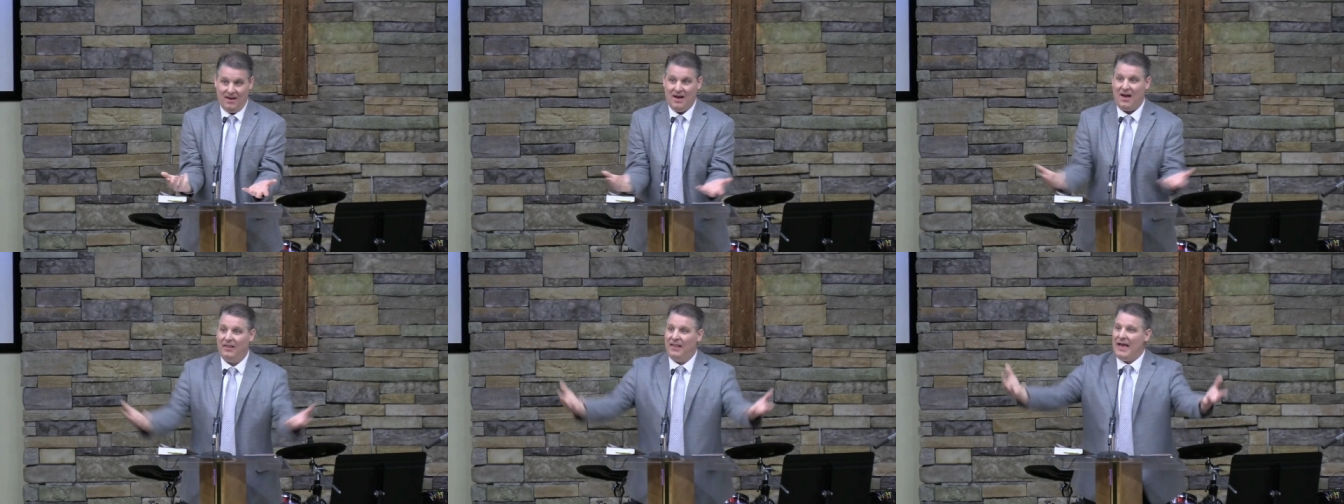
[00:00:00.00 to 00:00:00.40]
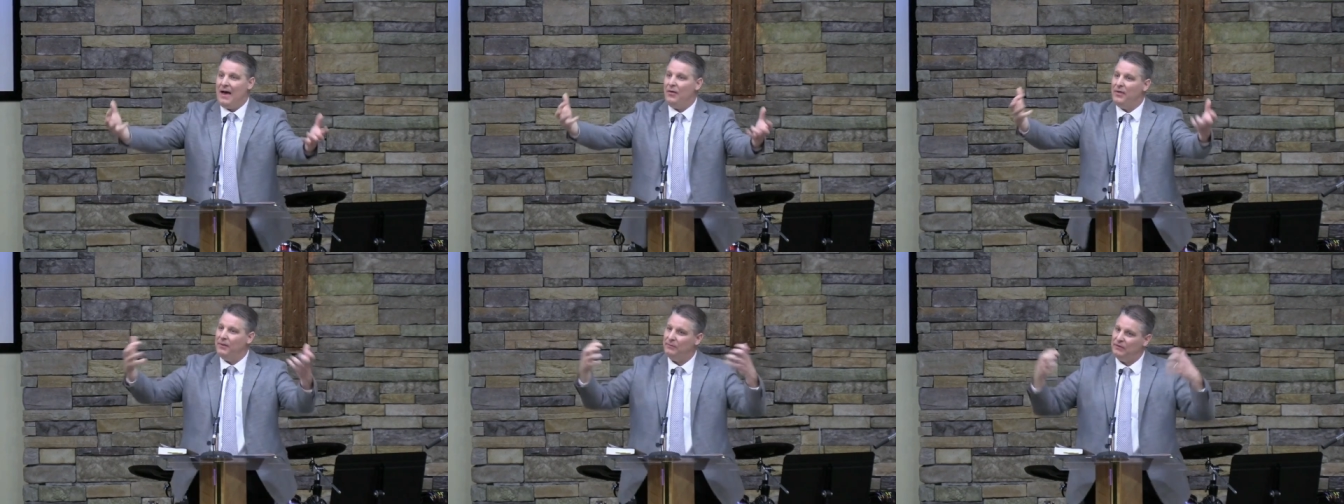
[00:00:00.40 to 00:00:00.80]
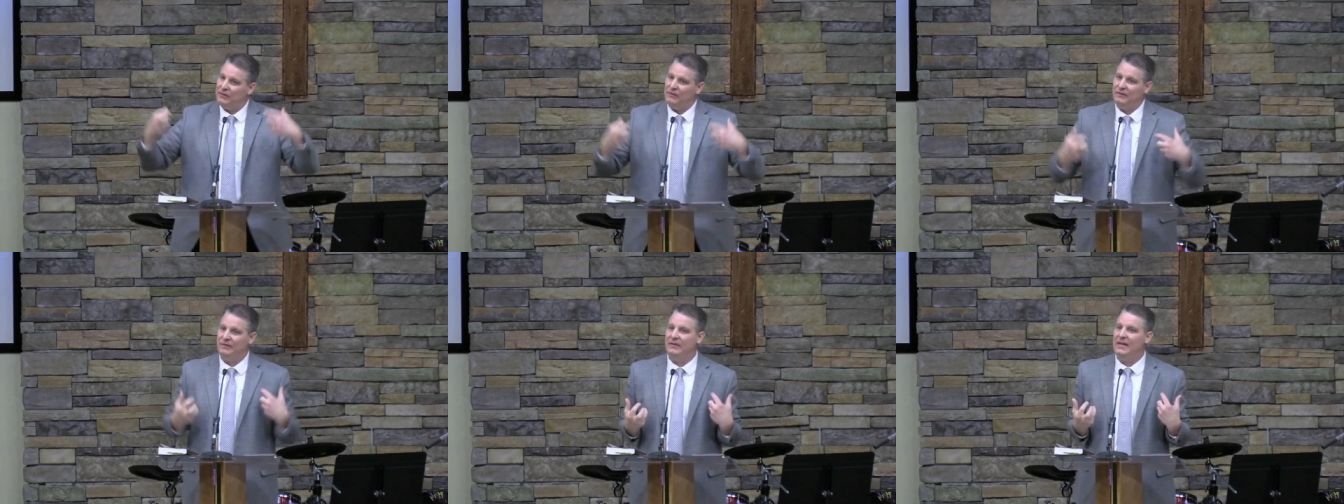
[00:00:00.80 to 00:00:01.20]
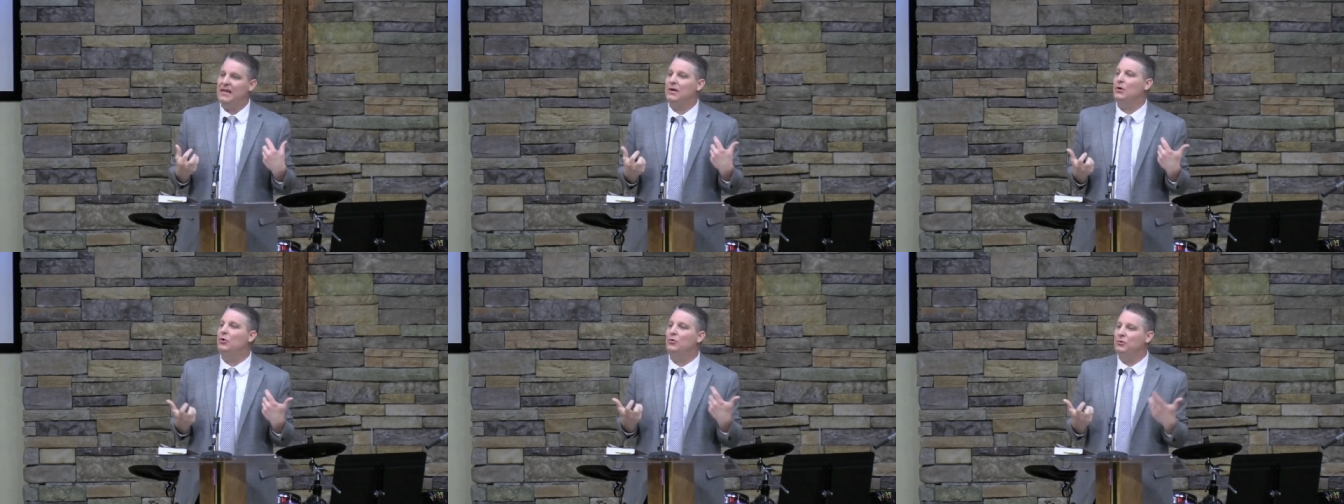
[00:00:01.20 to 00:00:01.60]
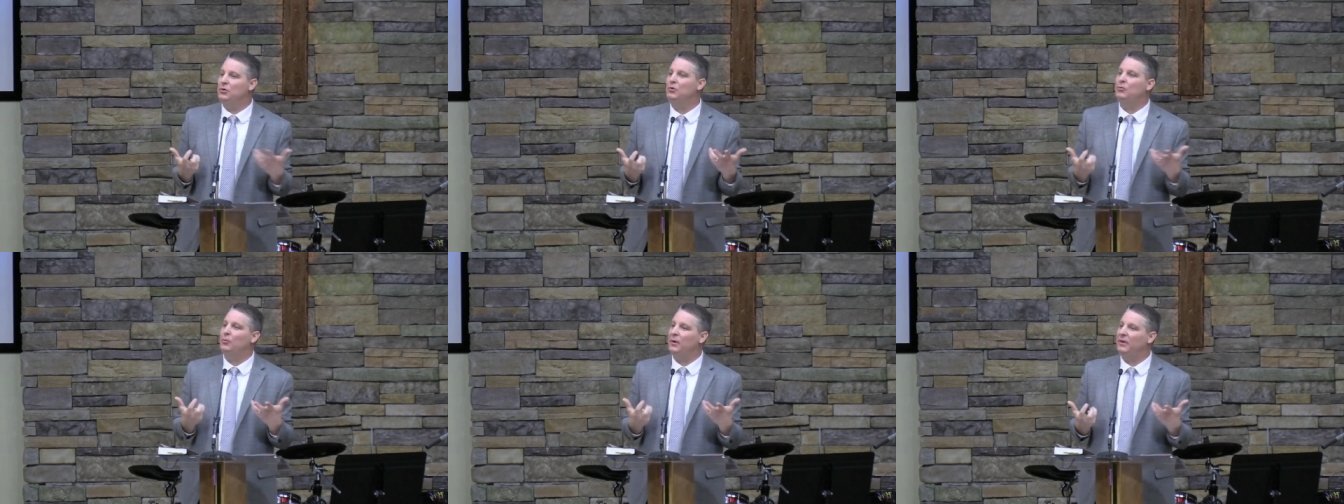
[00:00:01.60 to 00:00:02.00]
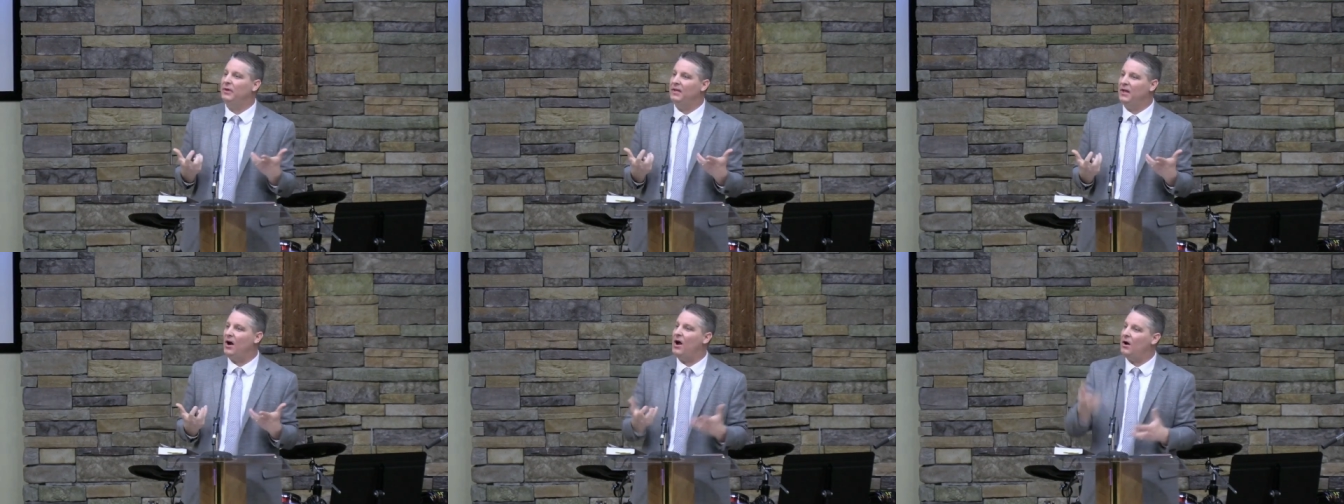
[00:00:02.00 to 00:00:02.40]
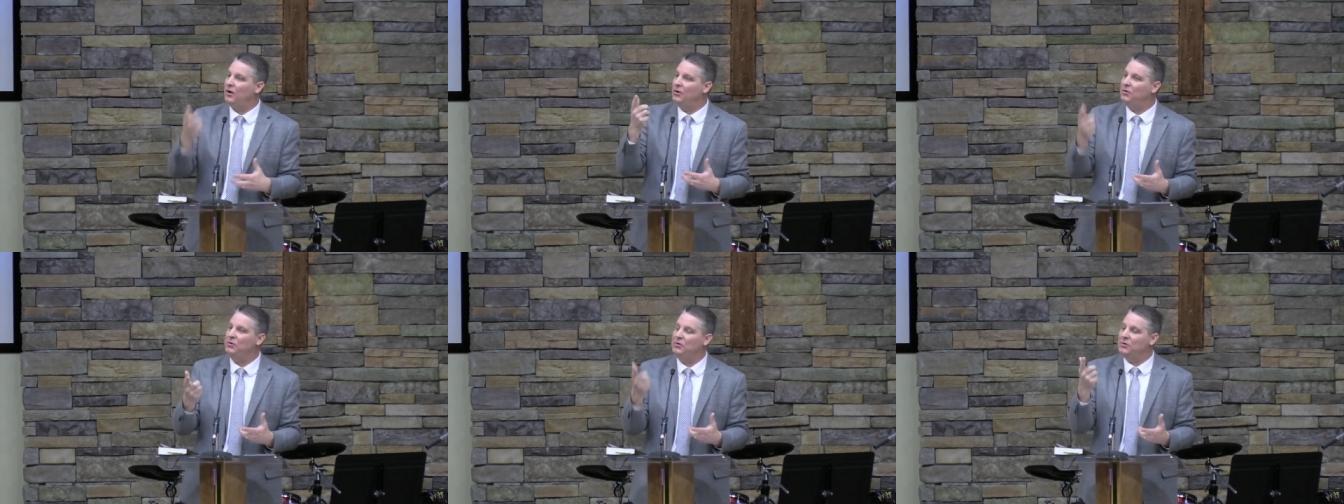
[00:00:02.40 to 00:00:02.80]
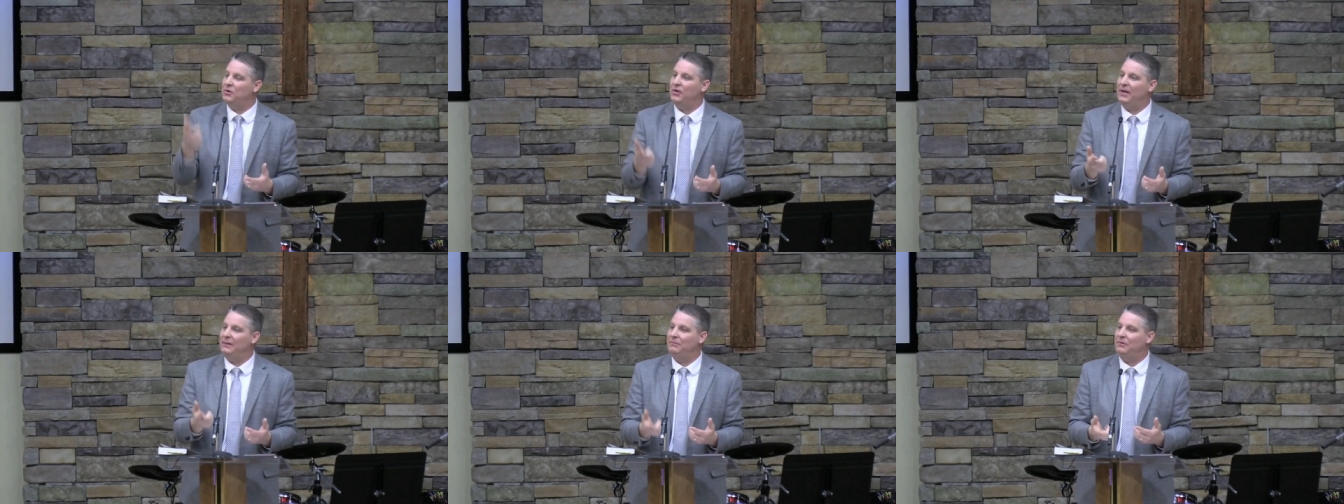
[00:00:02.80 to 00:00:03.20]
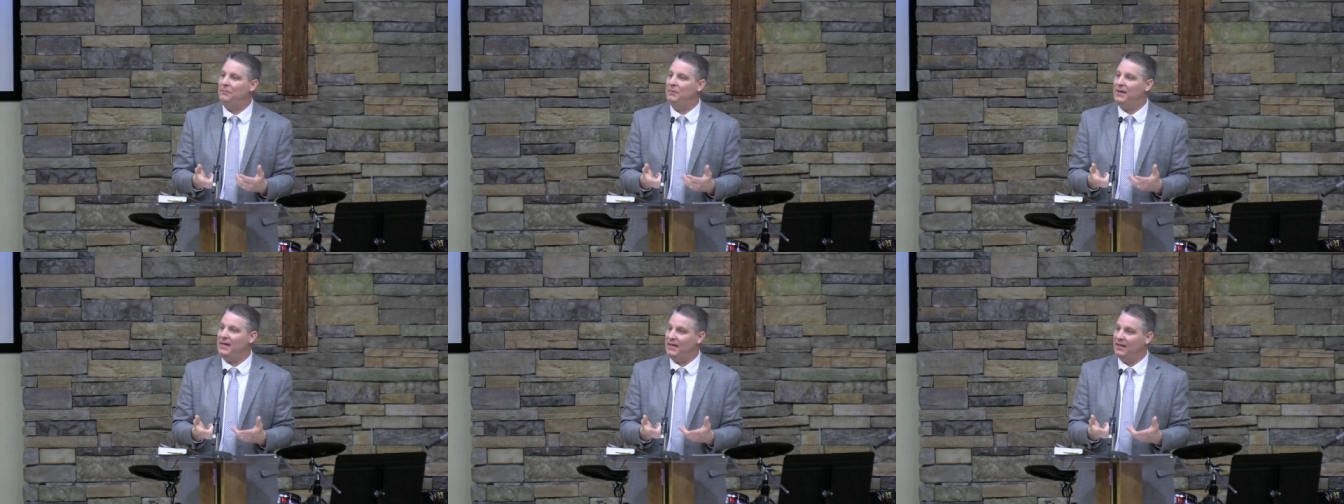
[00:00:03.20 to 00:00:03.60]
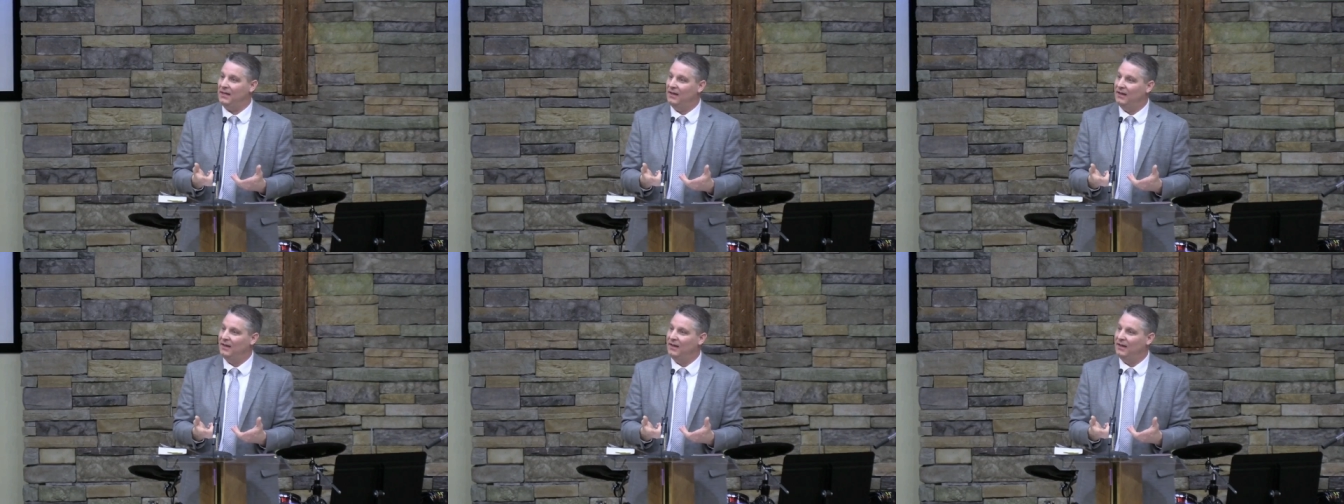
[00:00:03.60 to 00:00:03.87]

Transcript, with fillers: Allow them to see who you really are and who you claim to be.